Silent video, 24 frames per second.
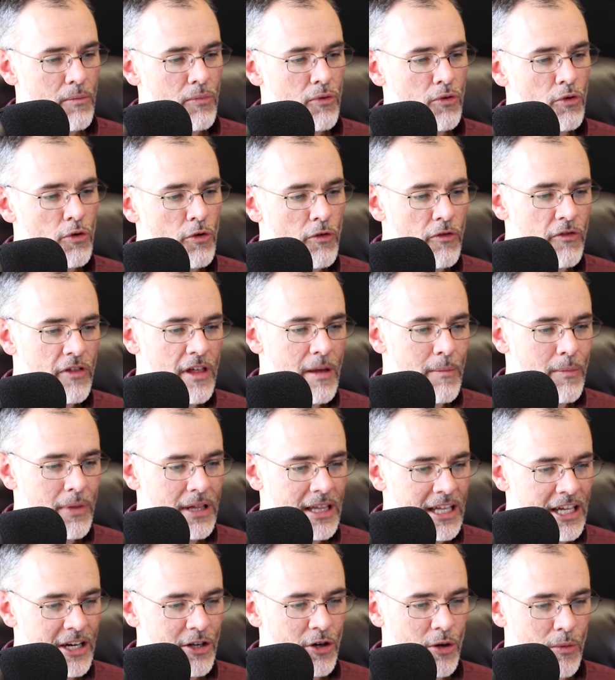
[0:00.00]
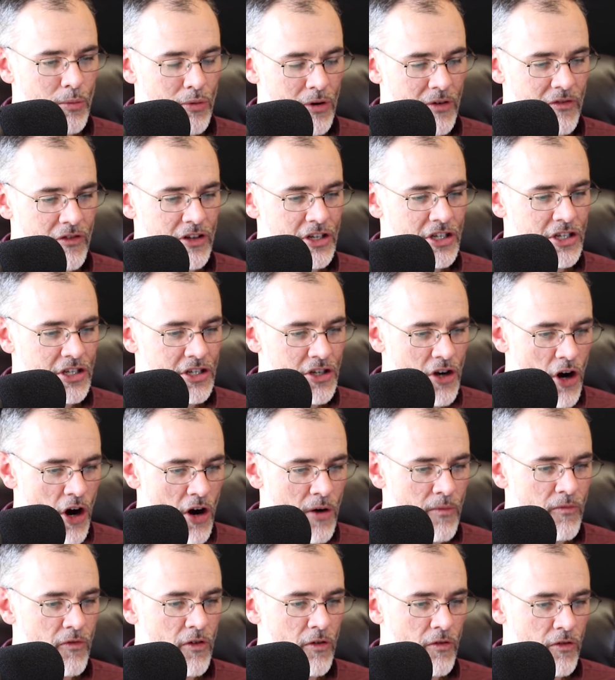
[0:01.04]
Proof that political privilege is
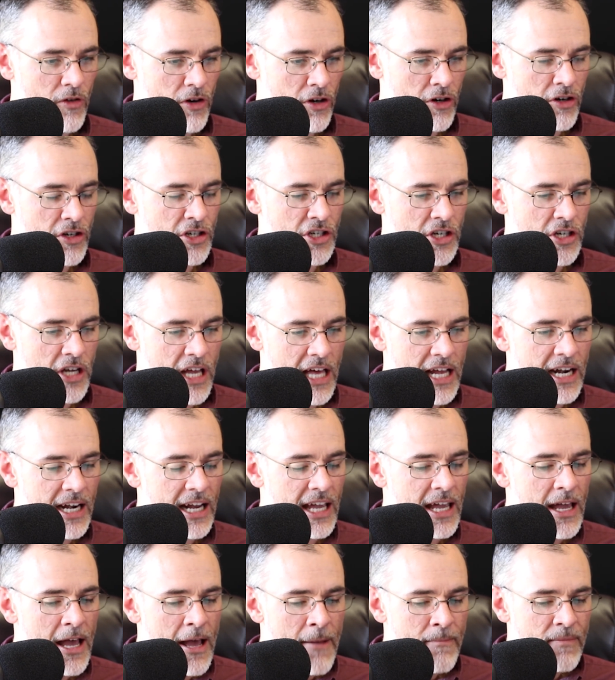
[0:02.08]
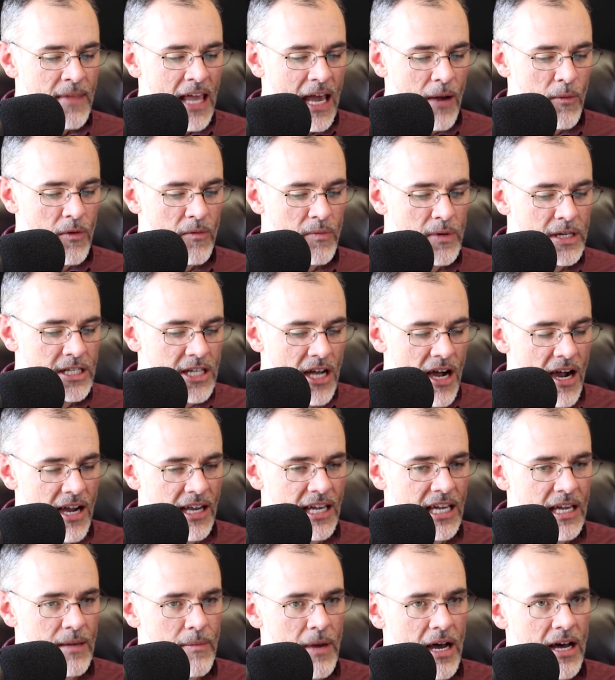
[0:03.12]
harmful for Christianity. And we've been
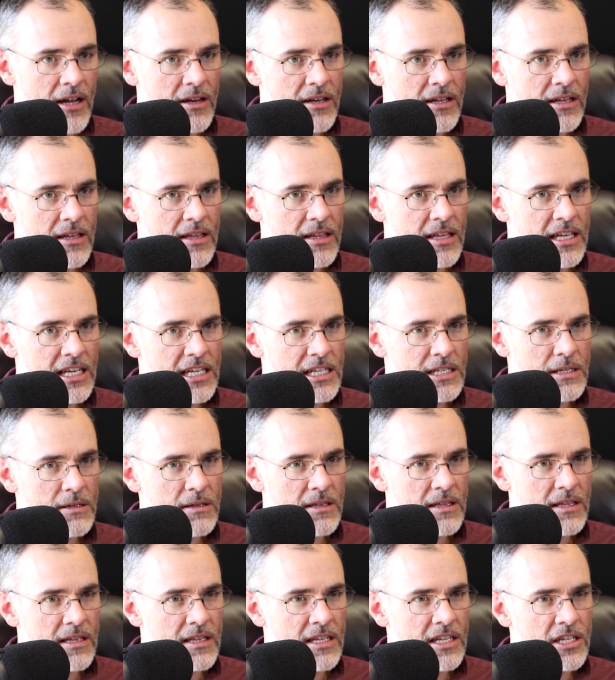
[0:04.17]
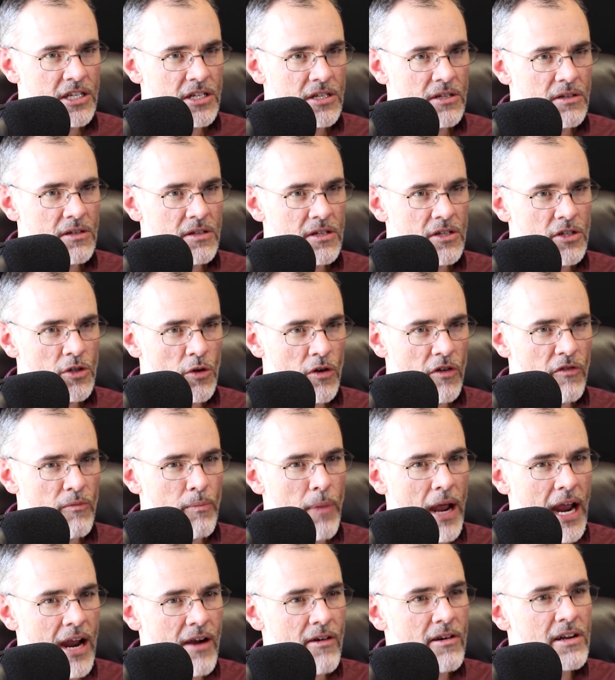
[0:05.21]
talking about these sort of
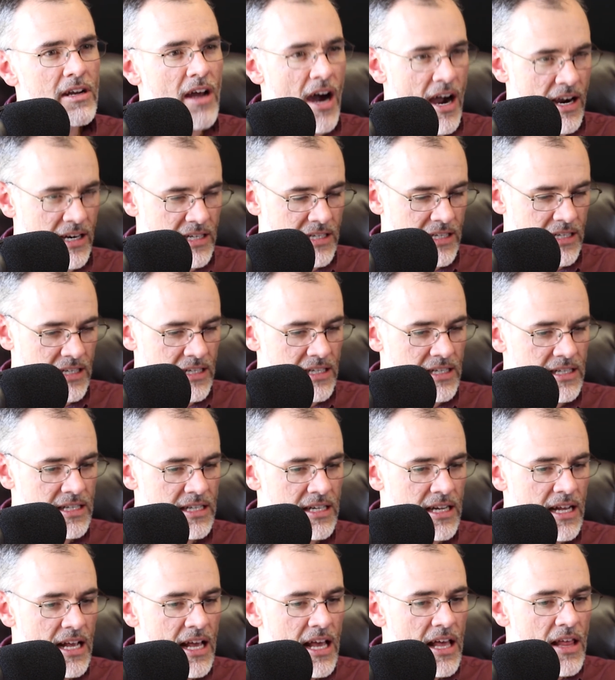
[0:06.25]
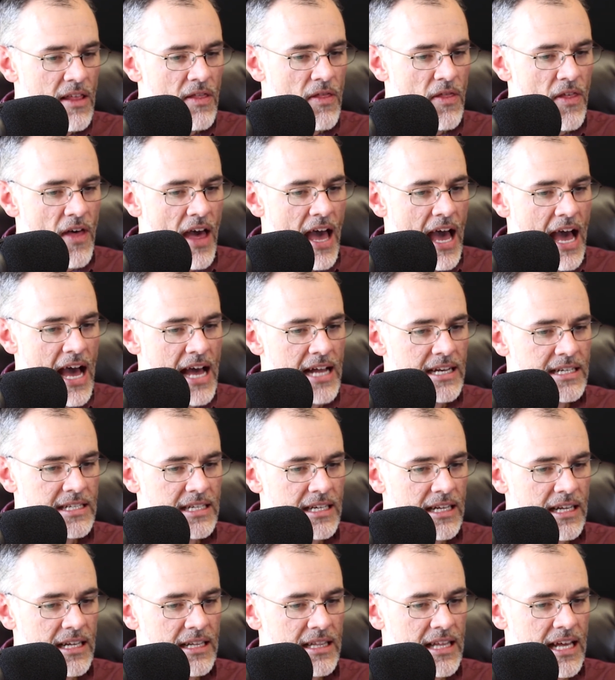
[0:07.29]
paradoxes that
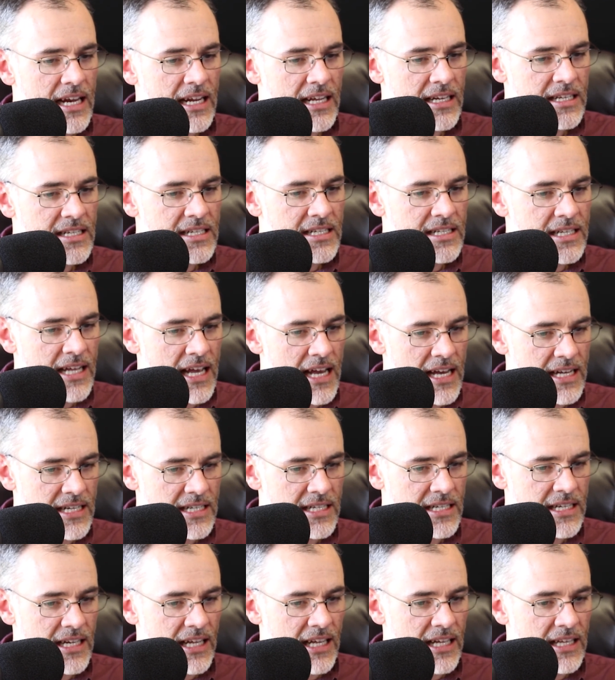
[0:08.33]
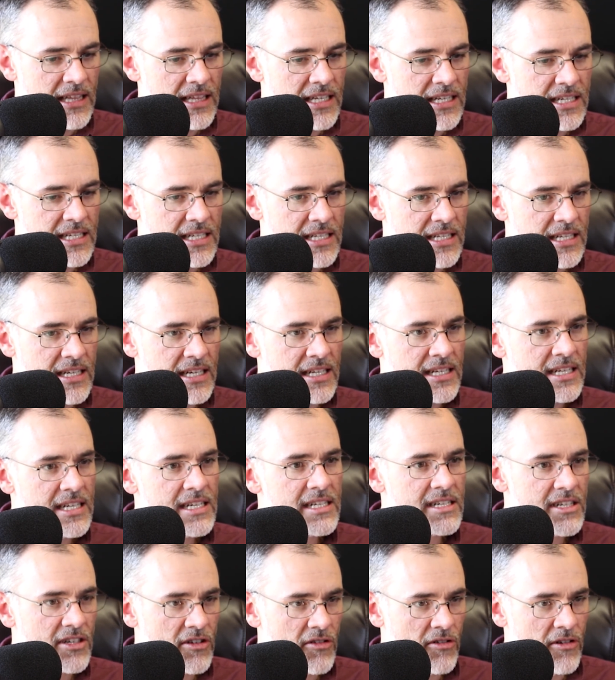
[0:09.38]
exist in this
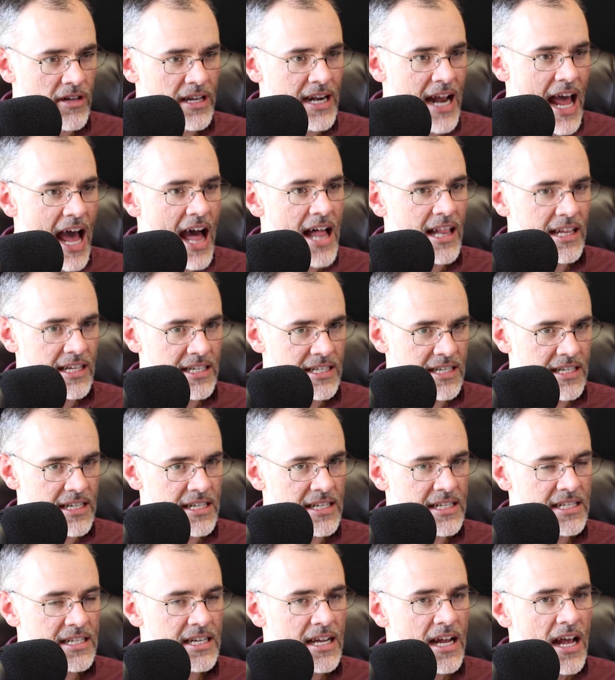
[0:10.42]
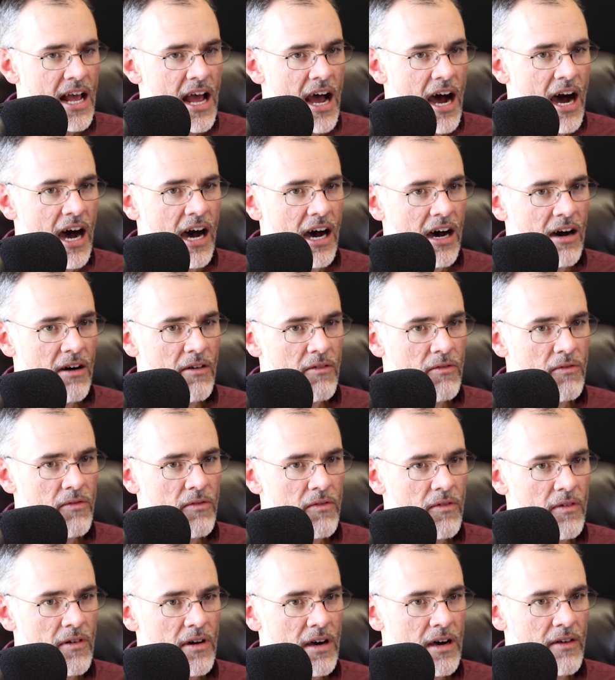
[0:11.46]
statistical analysis of
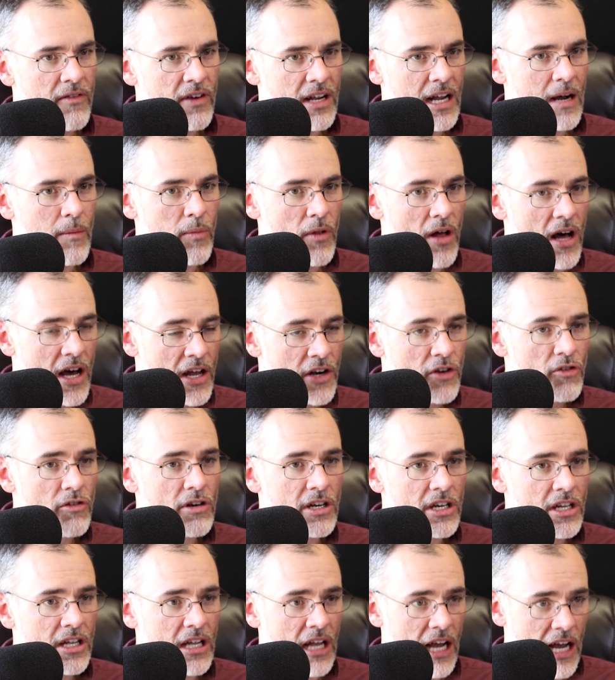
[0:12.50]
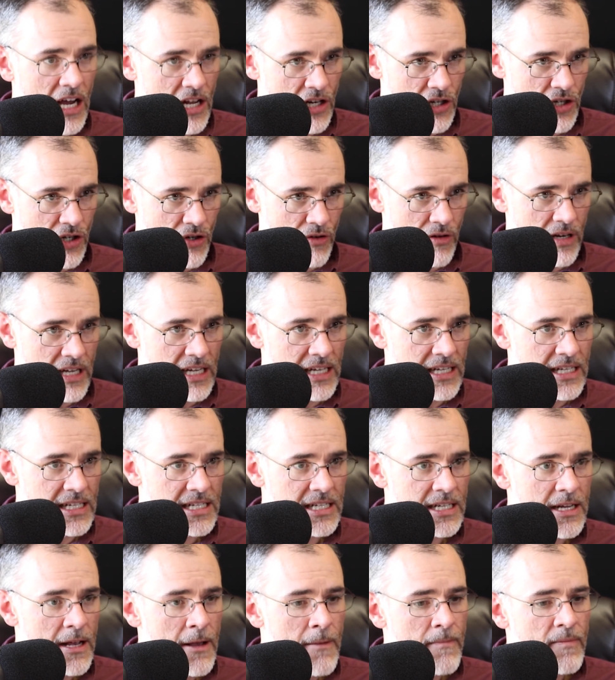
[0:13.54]
a couple hundred
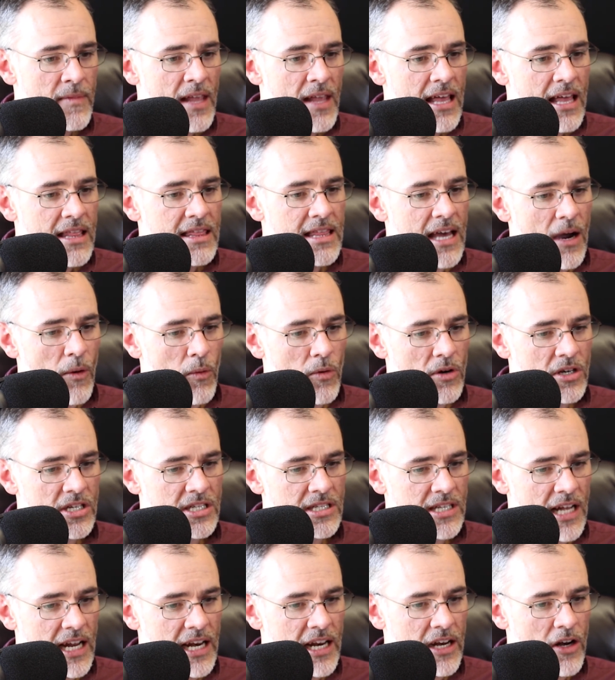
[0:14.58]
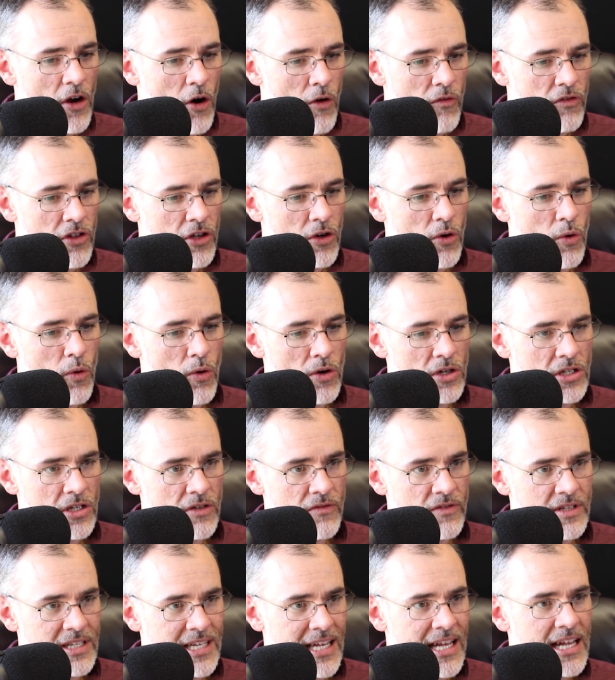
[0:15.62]
countries that were studied over the course
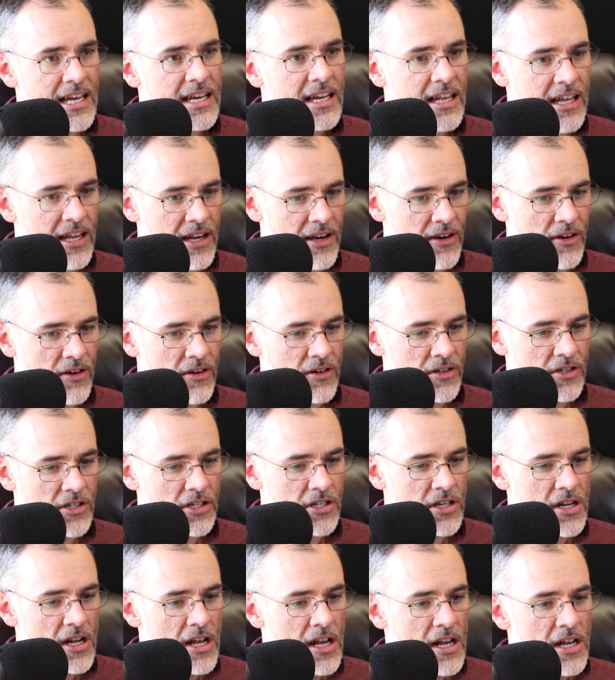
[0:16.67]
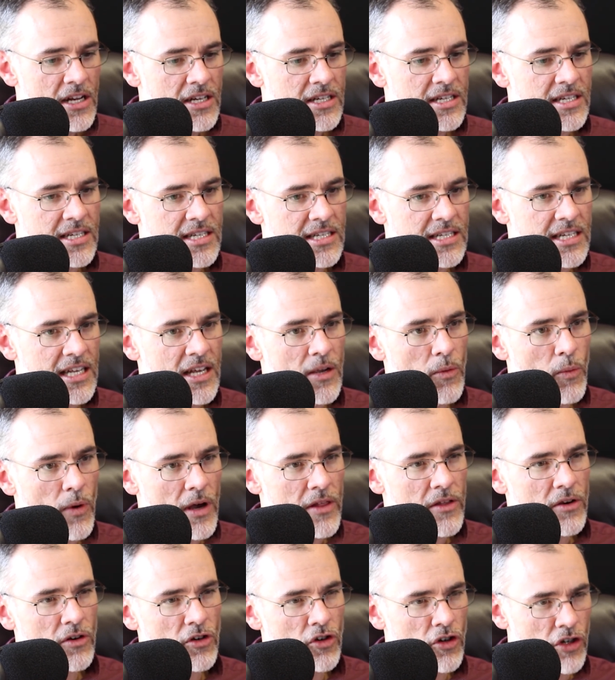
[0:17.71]
of 10 years to see
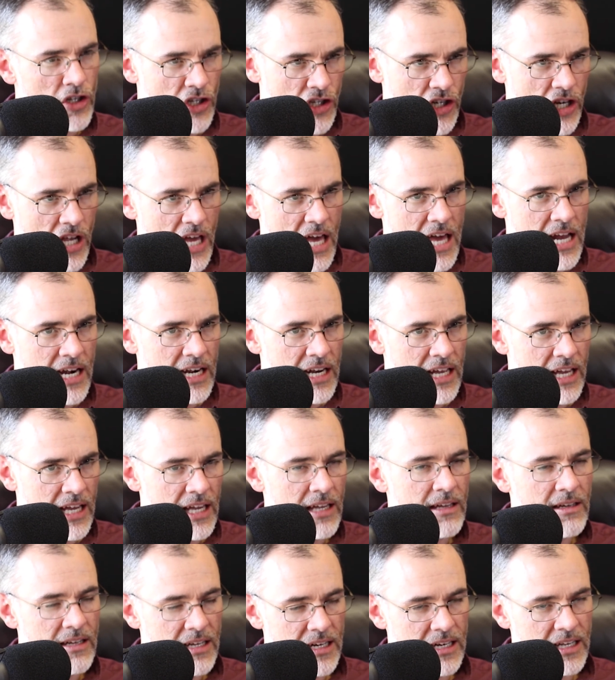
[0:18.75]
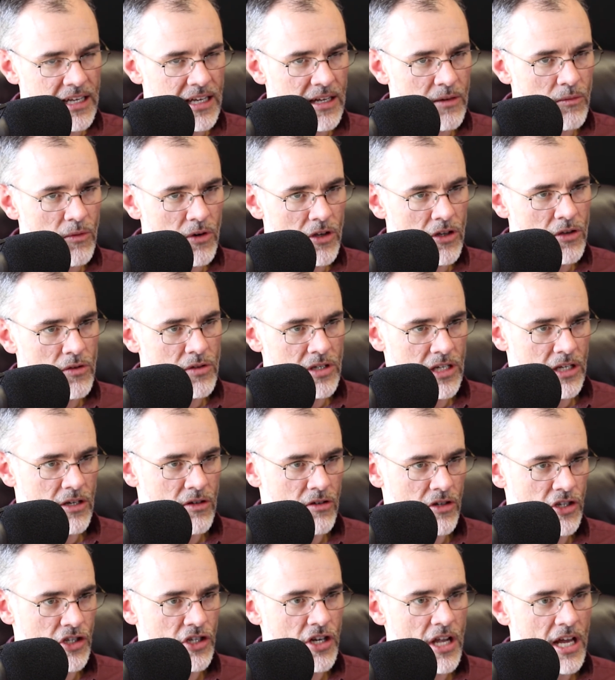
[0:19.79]
whether Christianity, and again, we're using
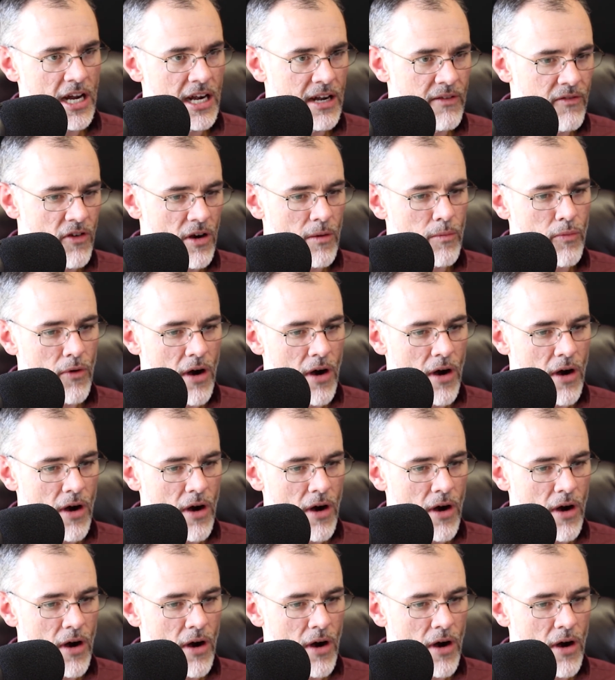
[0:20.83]
Christianity very